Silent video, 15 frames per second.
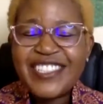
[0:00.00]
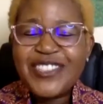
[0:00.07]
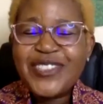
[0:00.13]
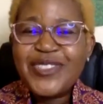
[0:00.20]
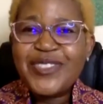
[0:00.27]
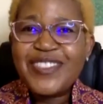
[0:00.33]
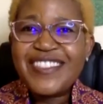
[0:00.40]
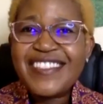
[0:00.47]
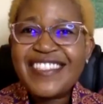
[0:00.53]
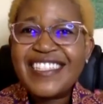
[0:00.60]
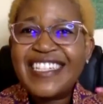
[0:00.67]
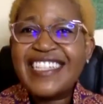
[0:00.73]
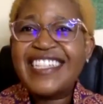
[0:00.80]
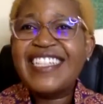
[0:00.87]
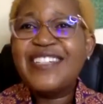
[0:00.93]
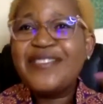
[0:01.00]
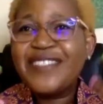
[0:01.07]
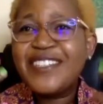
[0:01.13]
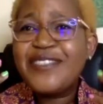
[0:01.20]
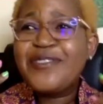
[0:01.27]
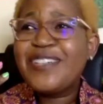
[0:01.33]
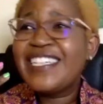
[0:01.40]
You'll see,
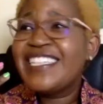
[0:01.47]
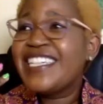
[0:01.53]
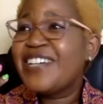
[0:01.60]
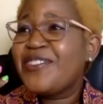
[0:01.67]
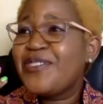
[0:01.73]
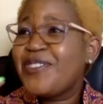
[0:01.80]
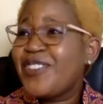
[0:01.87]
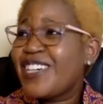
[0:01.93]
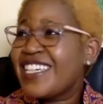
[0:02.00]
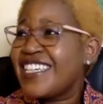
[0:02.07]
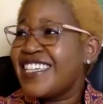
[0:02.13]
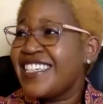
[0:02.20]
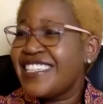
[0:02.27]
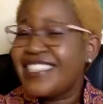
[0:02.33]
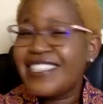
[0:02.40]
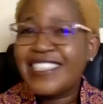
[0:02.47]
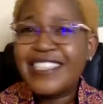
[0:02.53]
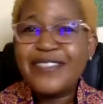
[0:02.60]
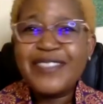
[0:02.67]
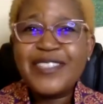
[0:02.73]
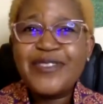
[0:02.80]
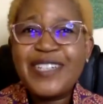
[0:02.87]
even when you're walking,
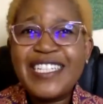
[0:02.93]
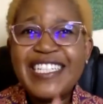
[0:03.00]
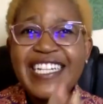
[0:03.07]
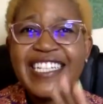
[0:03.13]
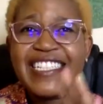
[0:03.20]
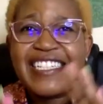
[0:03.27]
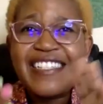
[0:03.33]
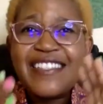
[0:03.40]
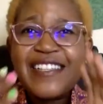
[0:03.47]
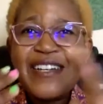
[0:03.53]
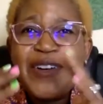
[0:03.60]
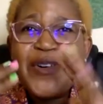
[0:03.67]
even when you're just